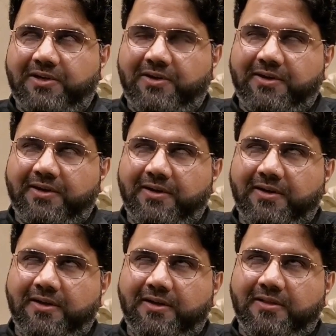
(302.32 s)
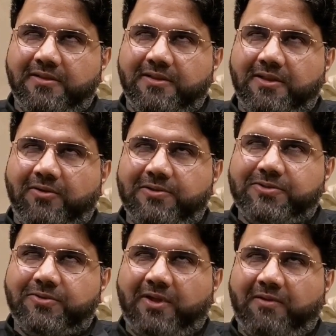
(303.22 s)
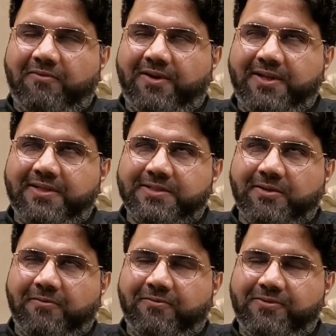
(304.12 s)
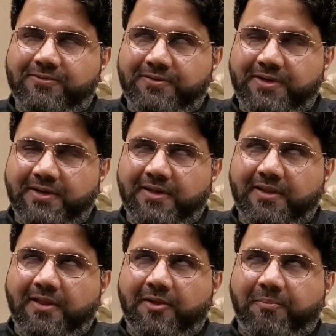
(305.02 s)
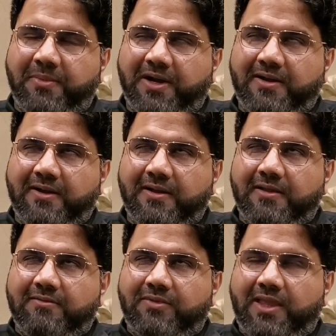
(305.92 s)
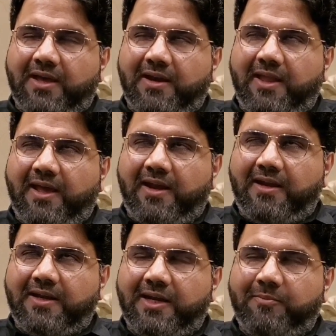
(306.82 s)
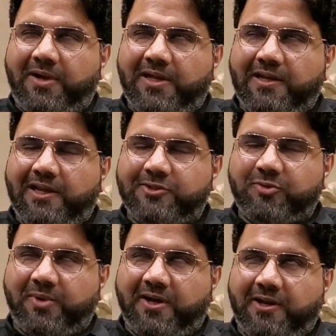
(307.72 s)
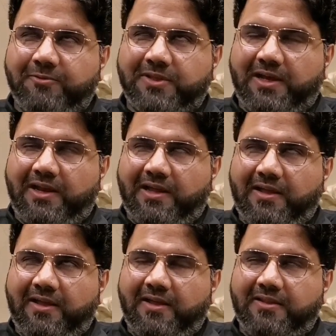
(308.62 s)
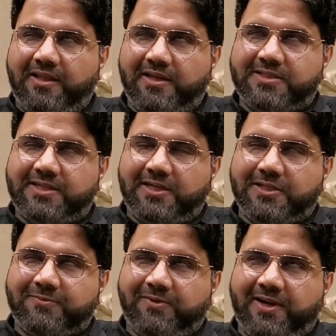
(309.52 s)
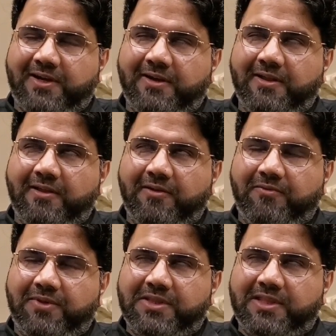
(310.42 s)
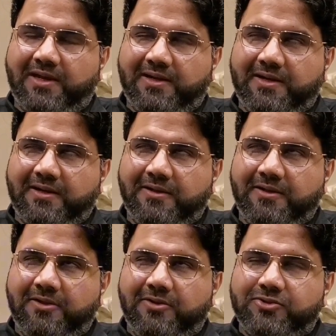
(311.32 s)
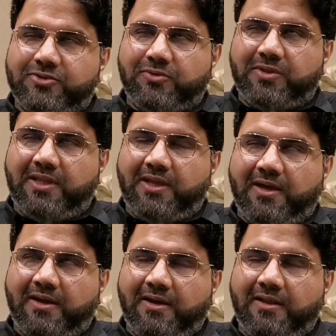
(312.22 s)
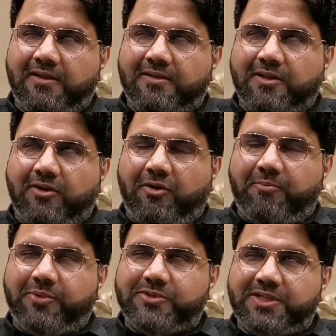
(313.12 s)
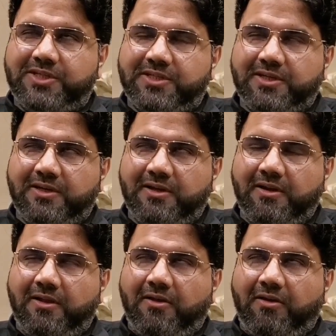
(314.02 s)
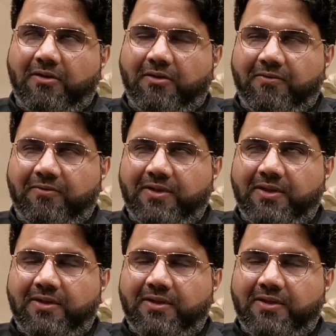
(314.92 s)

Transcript: children, they also have worries of food, but they are guaranteed by Allah subhanahu wa ta'ala and they are satisfied with that. So they are the composition of